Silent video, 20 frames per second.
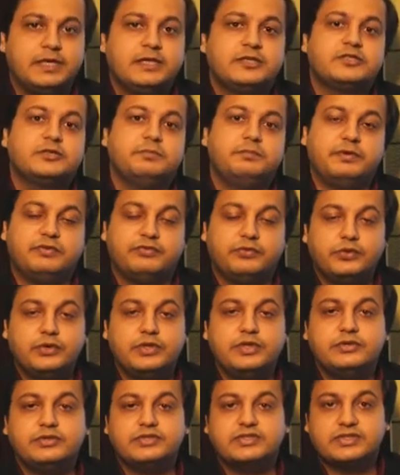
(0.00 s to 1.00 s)
So before
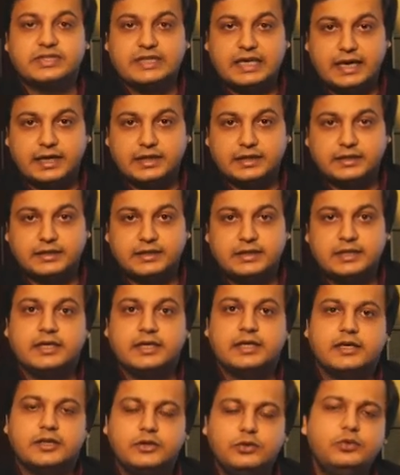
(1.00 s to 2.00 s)
you start,
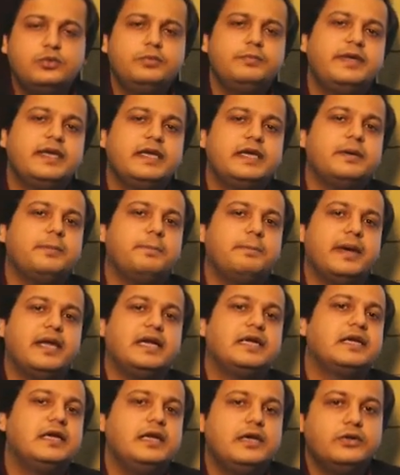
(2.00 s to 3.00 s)
do make a
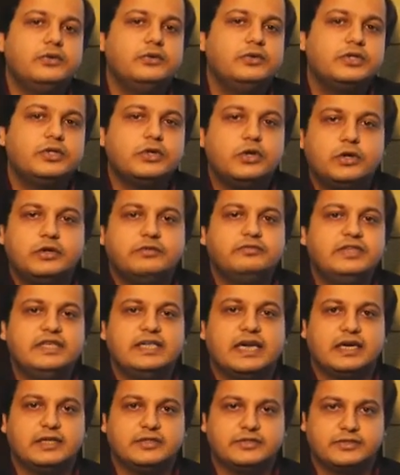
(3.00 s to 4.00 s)
mental note of the
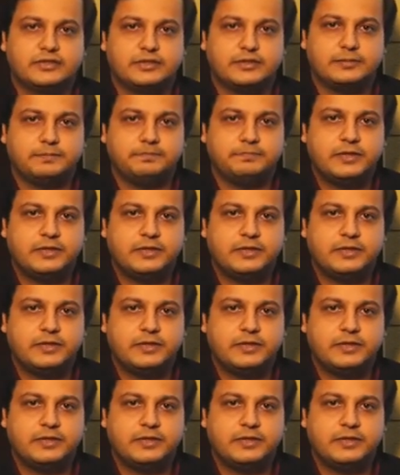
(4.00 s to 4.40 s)
answer